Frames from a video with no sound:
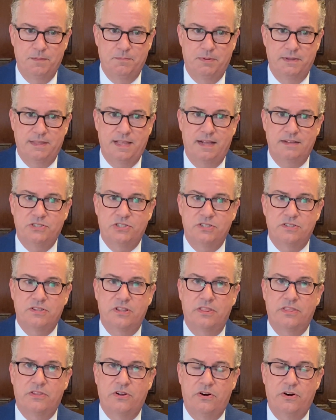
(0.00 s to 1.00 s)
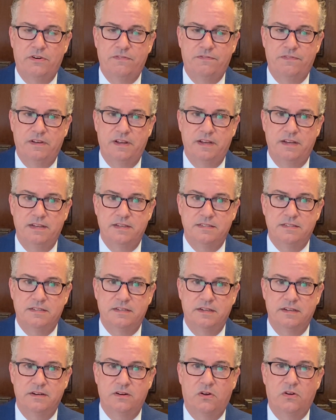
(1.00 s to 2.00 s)
but that's just the third phase
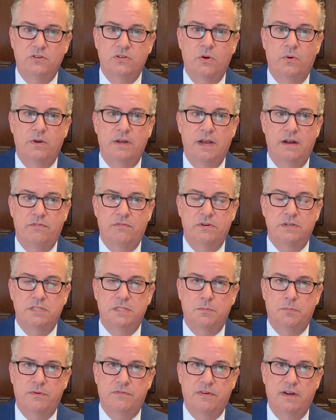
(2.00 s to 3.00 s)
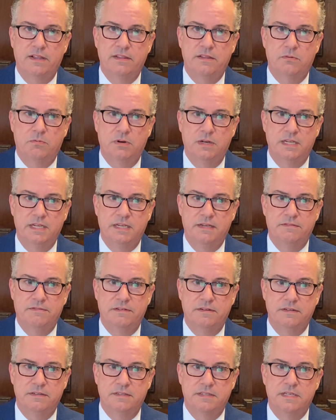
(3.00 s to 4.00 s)
in ongoing efforts to provide the relief
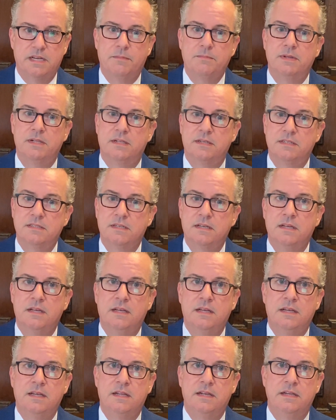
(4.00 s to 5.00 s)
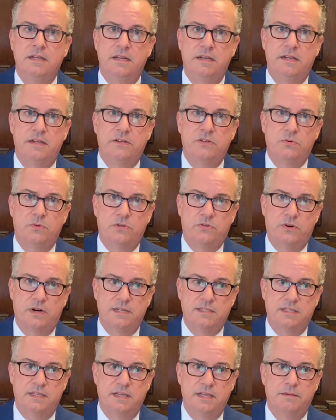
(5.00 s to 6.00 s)
and stimulus needed to
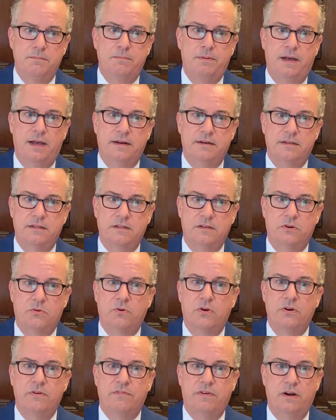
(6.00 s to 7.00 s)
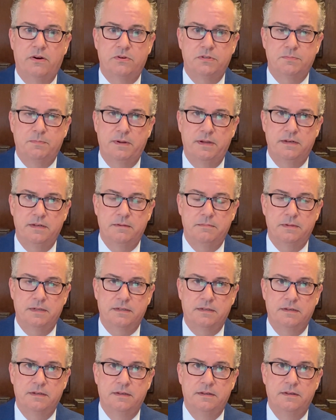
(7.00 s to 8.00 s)
address the impact of the coronavirus pandemic
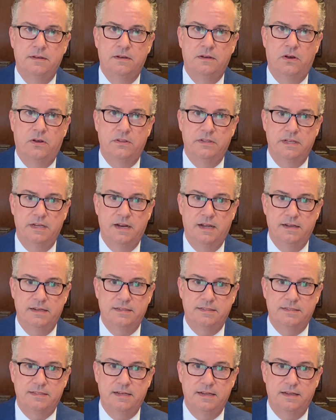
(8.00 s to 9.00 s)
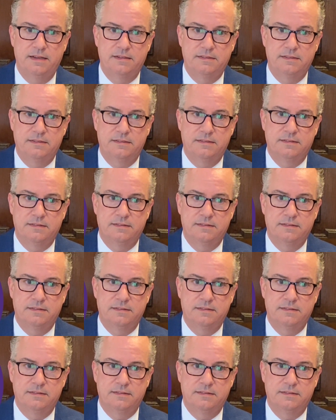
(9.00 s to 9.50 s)
on the United States.